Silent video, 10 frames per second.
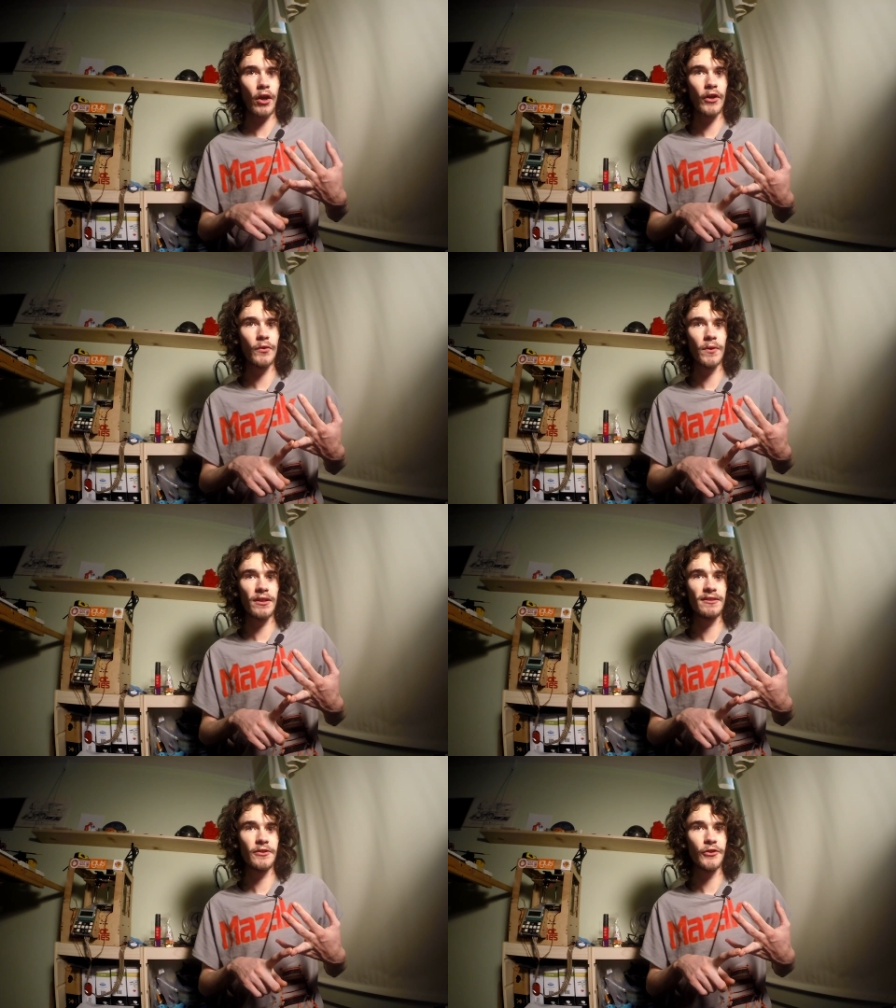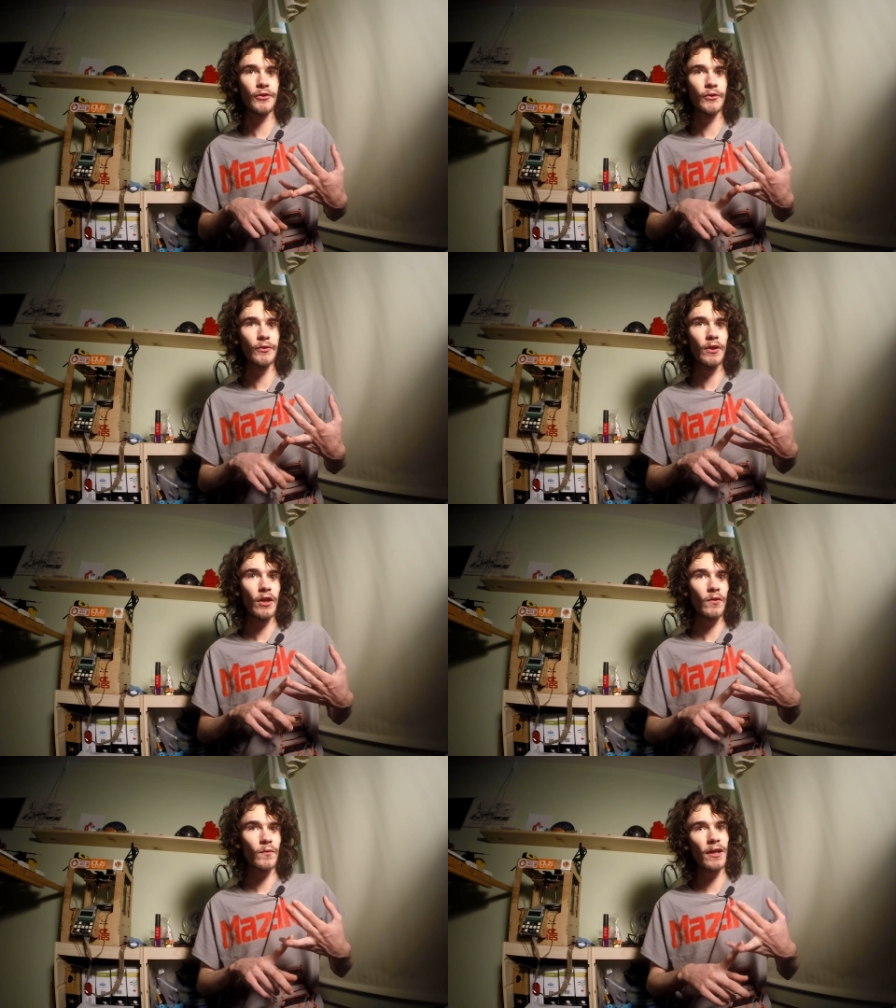Are you willing to
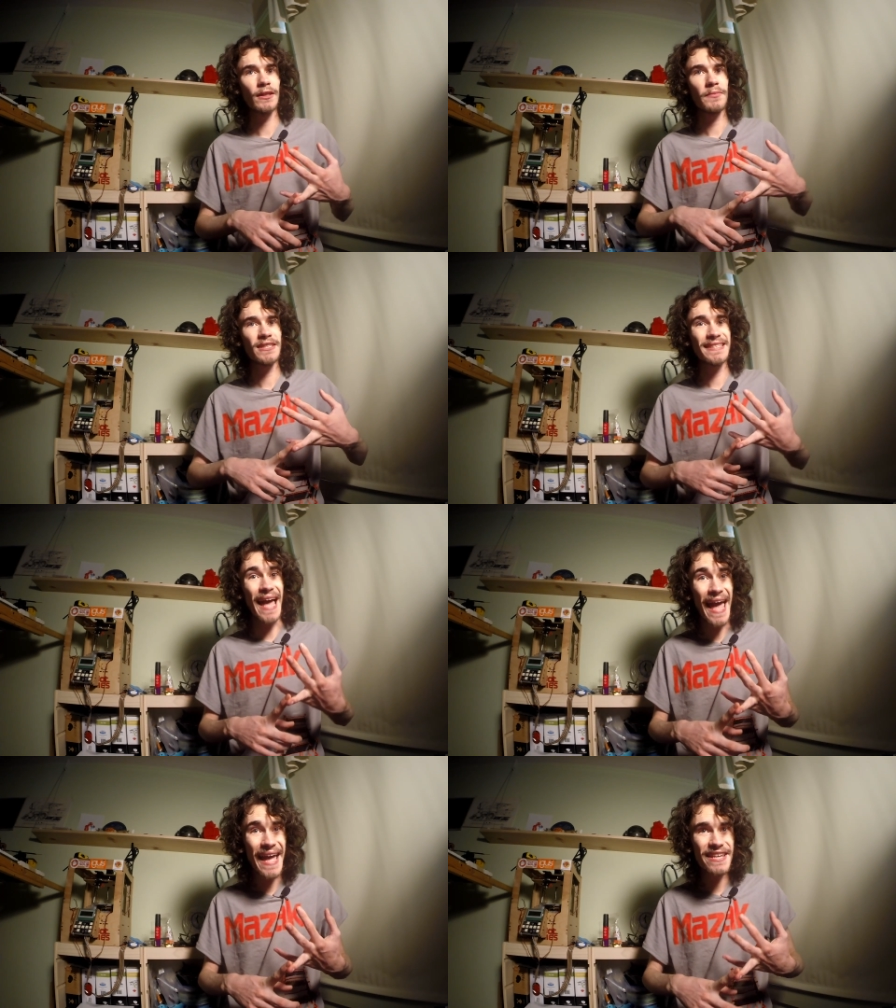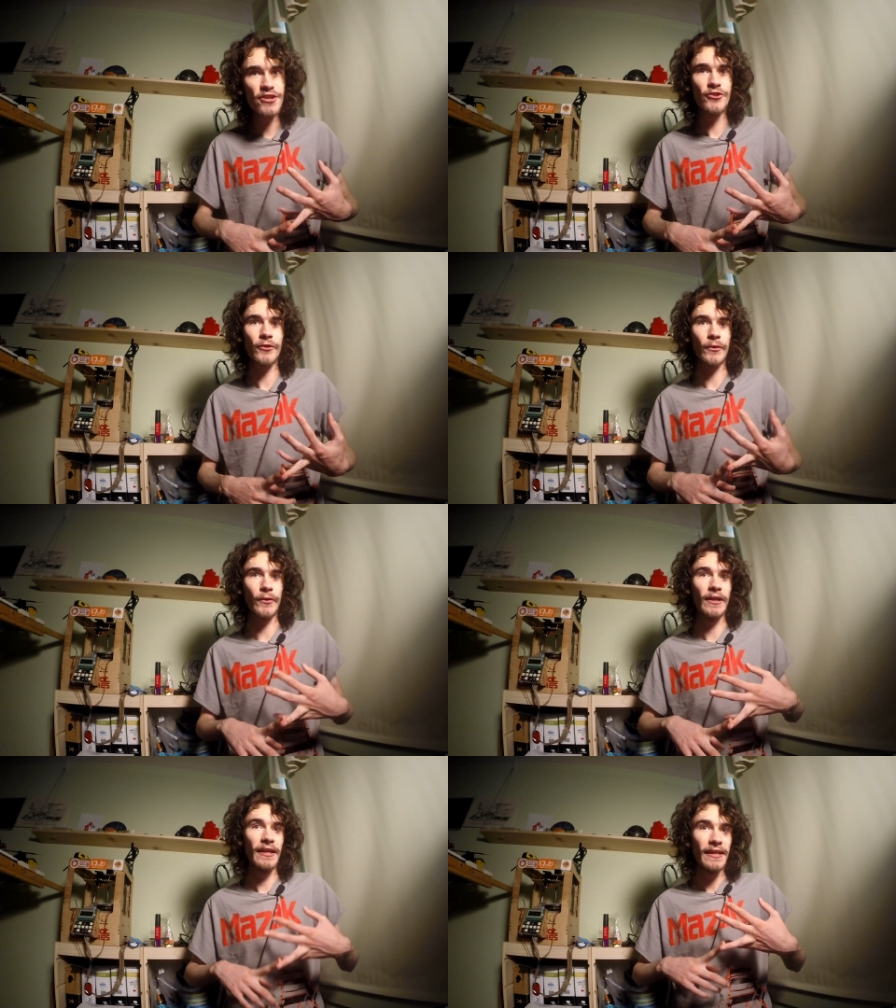run the
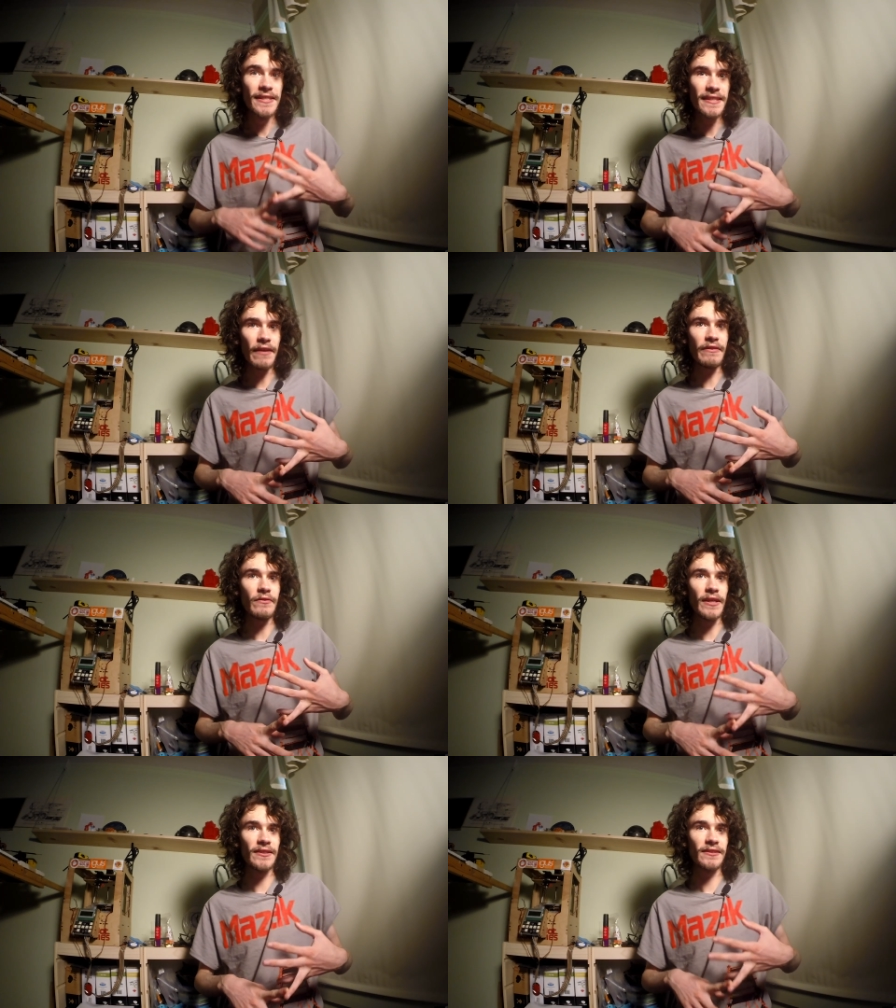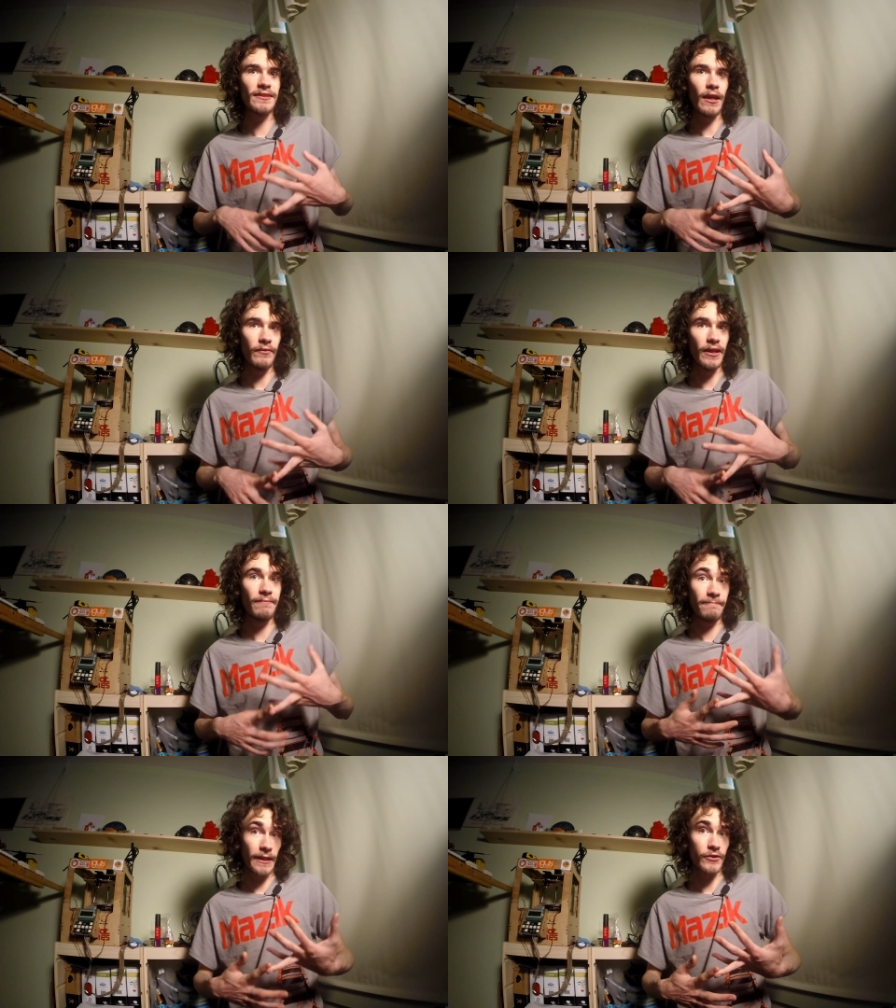potential safety risks of
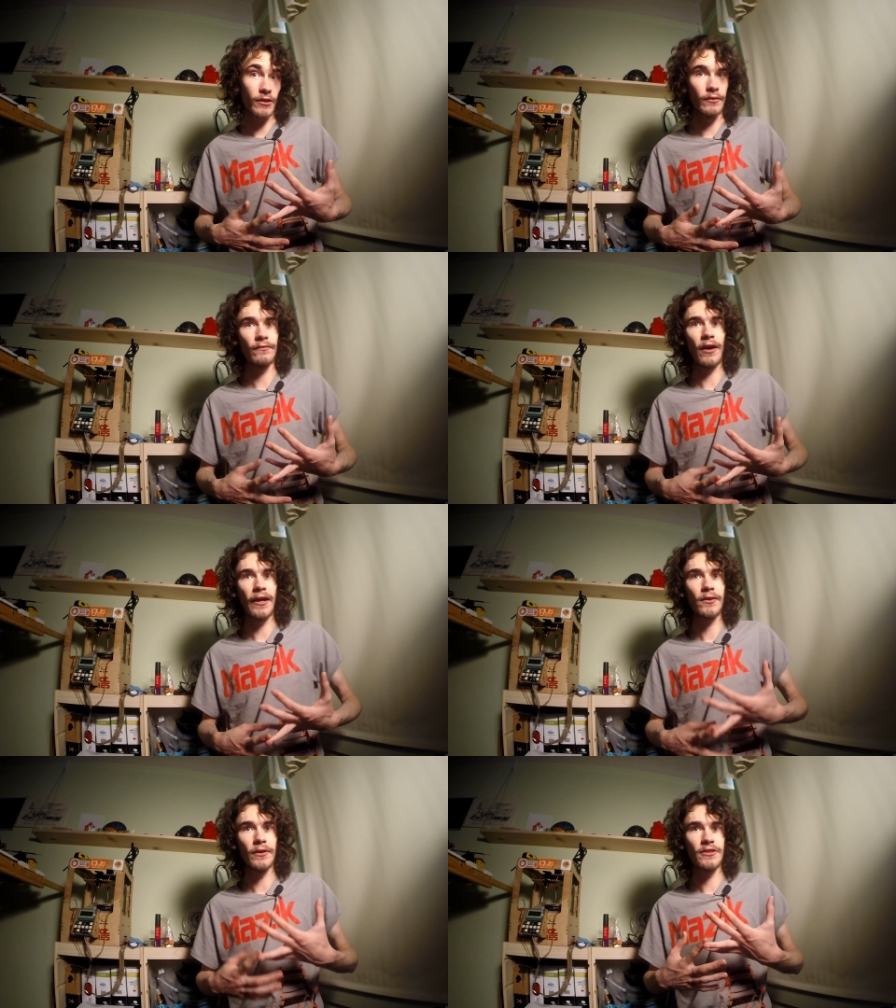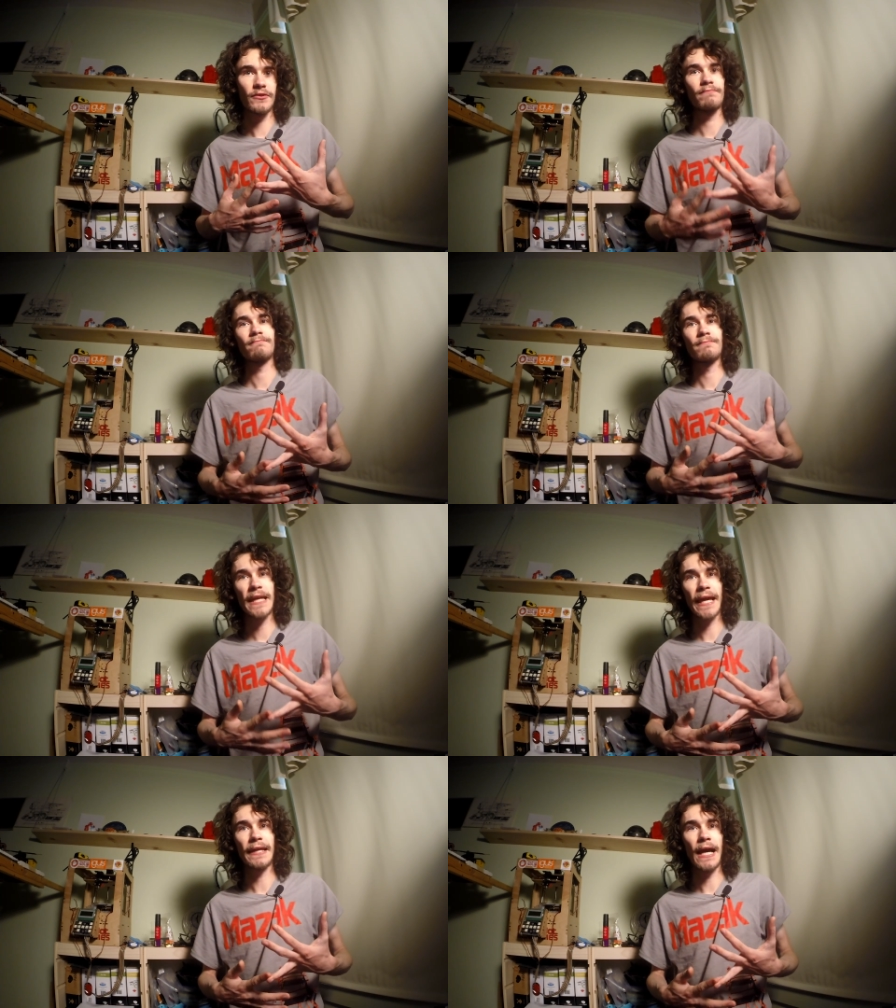it catching on fire, which
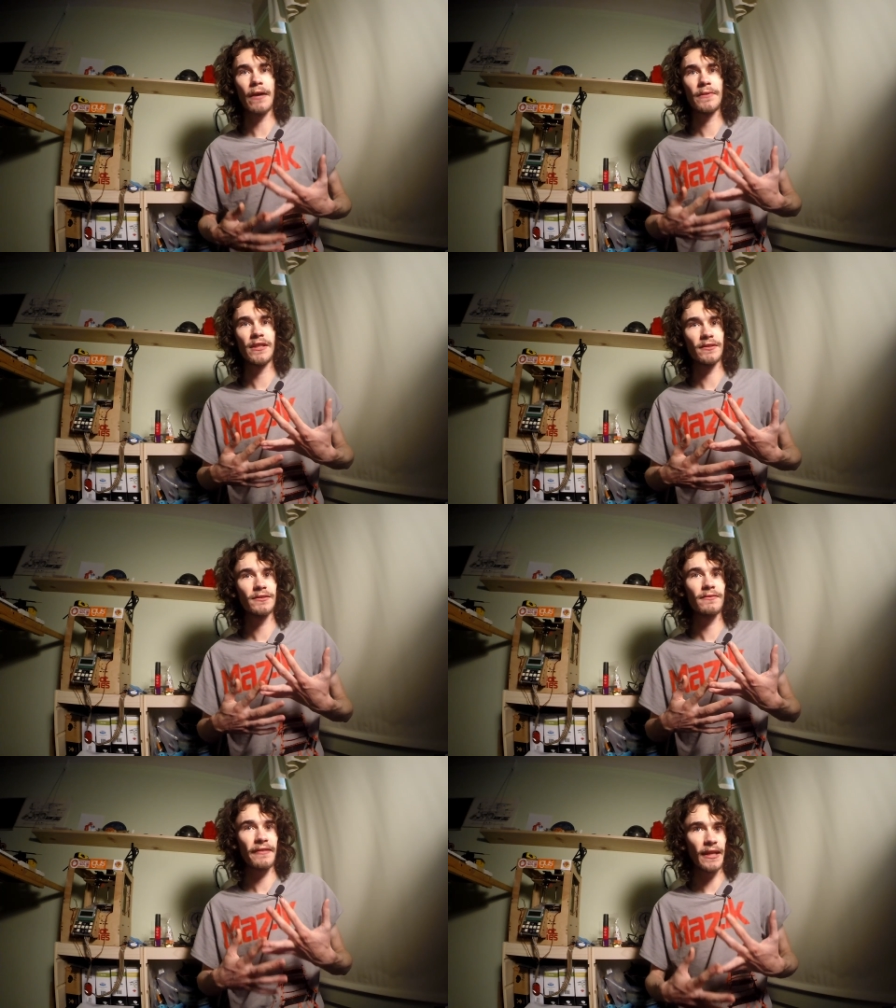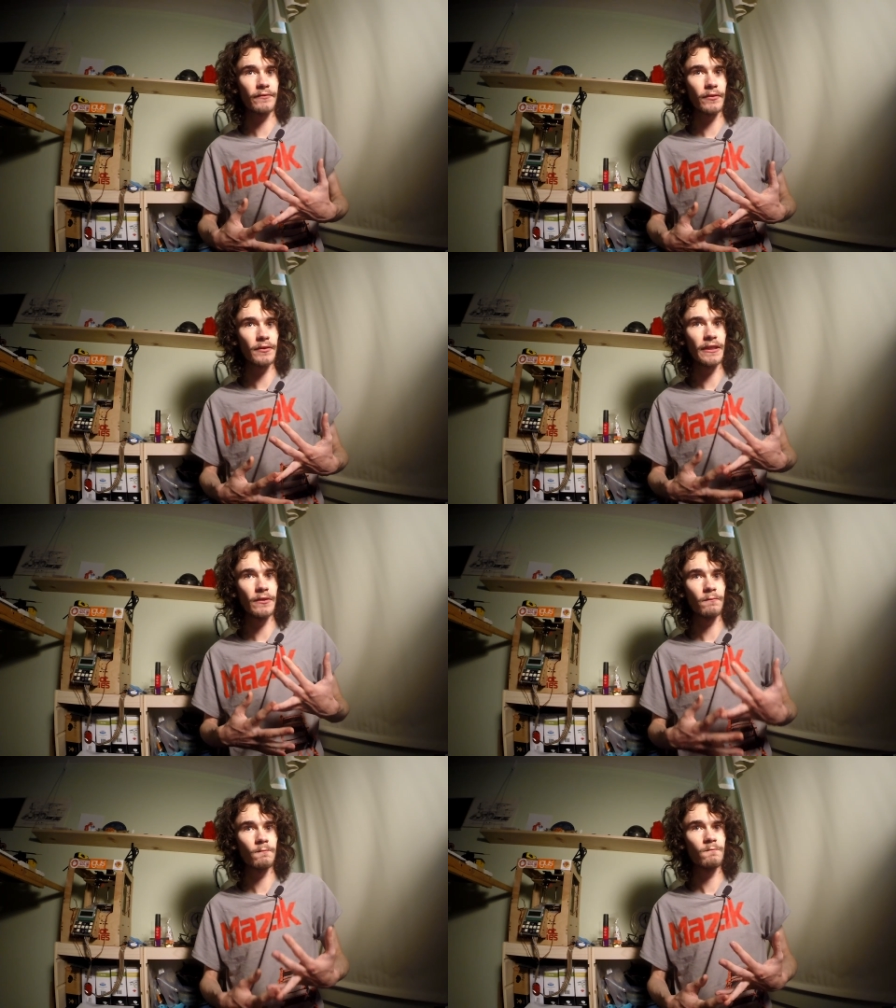can happen? It's
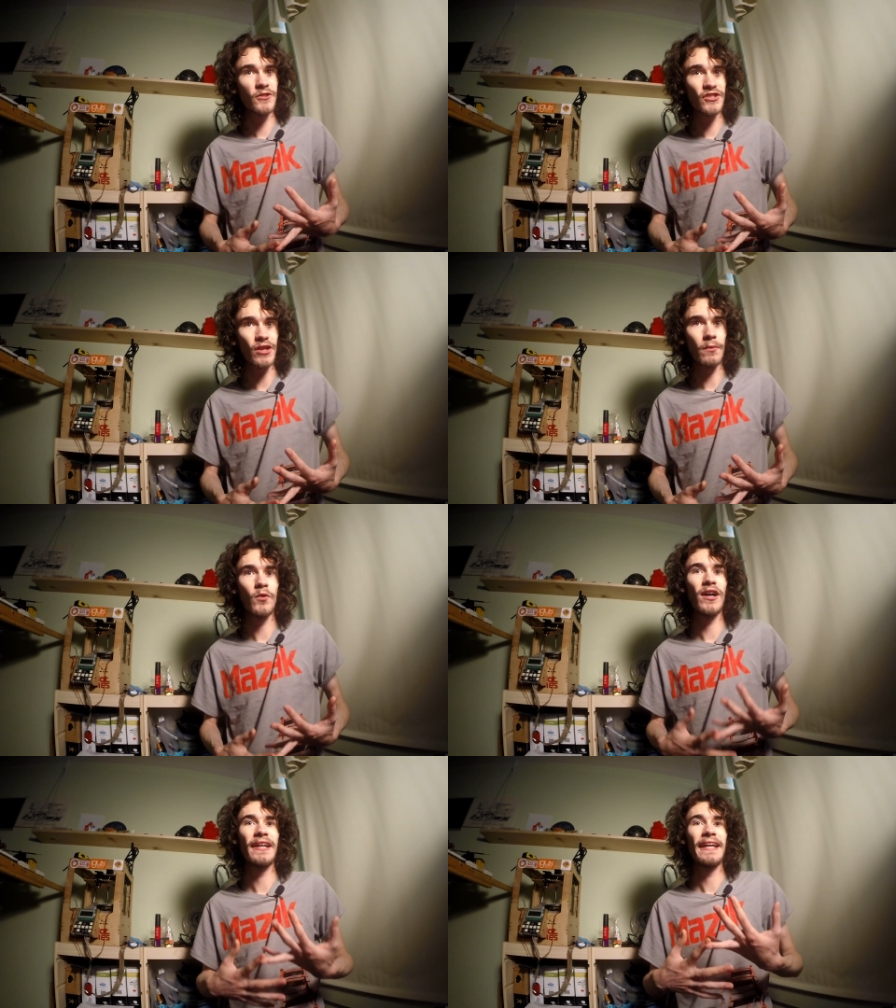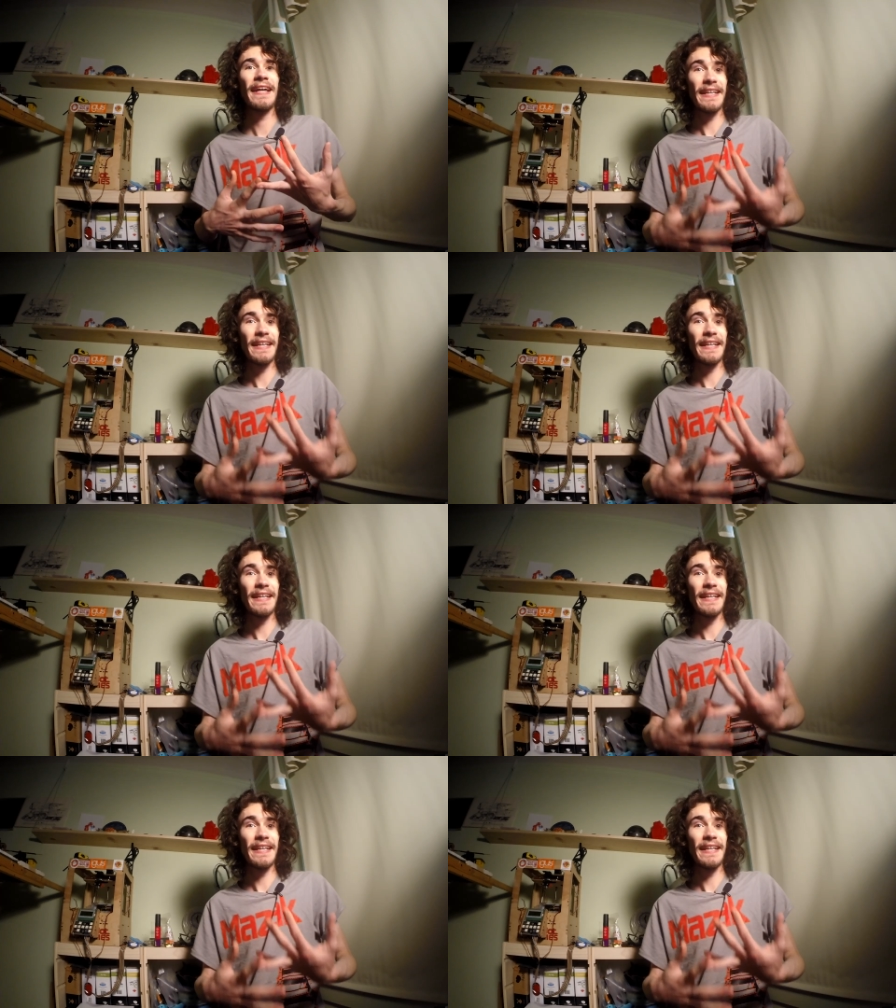thankfully somewhat